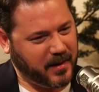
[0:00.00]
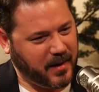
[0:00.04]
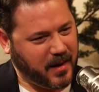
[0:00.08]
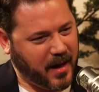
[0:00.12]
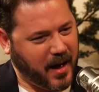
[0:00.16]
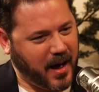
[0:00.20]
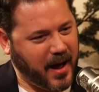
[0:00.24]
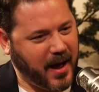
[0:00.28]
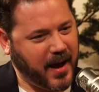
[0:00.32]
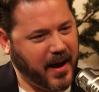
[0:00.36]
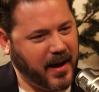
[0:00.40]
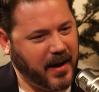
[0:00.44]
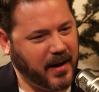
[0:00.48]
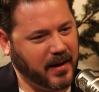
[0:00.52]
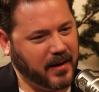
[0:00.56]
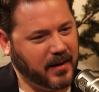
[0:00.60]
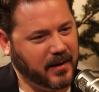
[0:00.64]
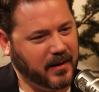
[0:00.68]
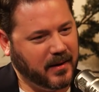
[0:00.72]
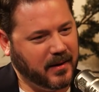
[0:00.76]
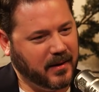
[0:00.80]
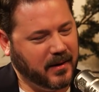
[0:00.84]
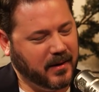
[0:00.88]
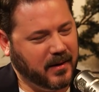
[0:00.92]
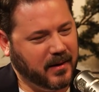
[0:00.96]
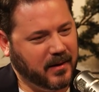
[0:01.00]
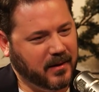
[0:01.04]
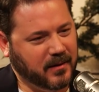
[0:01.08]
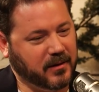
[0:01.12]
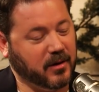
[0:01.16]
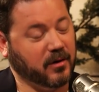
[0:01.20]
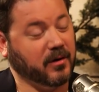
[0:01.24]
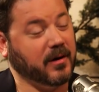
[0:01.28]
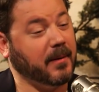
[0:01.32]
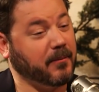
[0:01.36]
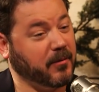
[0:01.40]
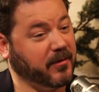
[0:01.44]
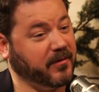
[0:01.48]

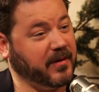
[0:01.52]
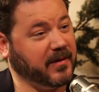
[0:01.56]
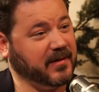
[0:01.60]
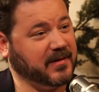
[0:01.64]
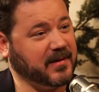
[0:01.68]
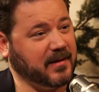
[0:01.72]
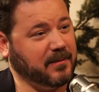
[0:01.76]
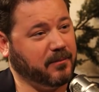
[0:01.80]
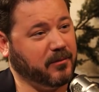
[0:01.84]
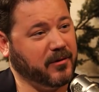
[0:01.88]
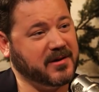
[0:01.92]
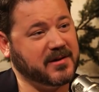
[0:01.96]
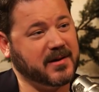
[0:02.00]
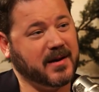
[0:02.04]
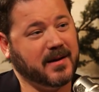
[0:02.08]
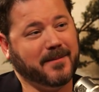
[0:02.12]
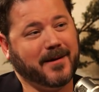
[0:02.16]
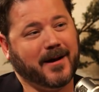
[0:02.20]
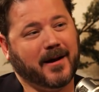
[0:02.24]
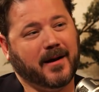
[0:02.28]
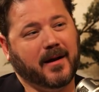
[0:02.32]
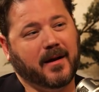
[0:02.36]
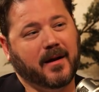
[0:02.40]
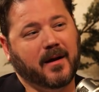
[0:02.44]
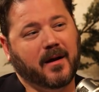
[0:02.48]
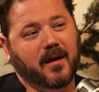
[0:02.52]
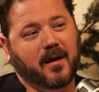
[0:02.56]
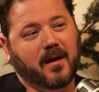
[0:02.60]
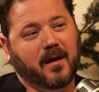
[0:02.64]
there are a number of things I appreciate about it.